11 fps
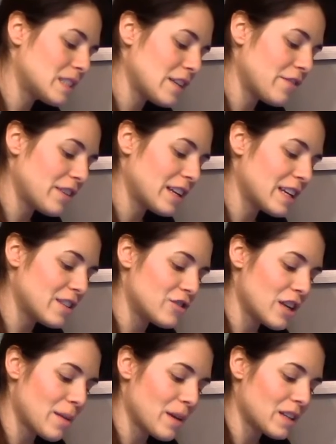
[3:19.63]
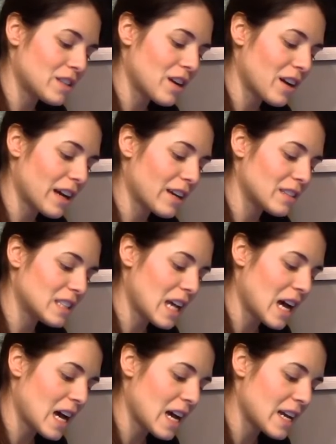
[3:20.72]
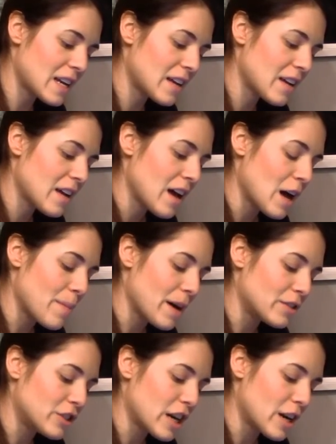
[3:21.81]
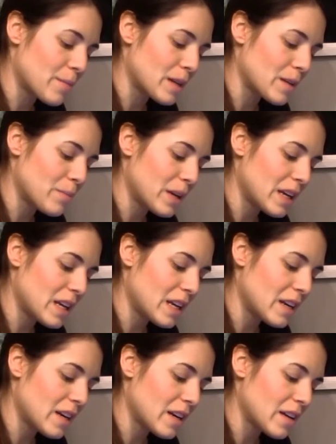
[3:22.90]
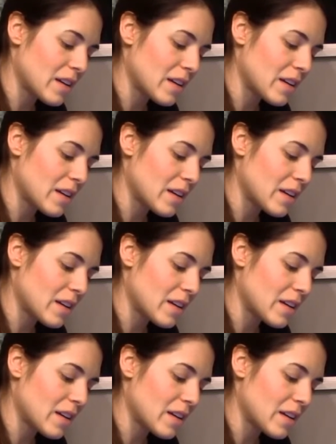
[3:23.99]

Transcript: Tiffany and Gemma talk outside about Jeremy being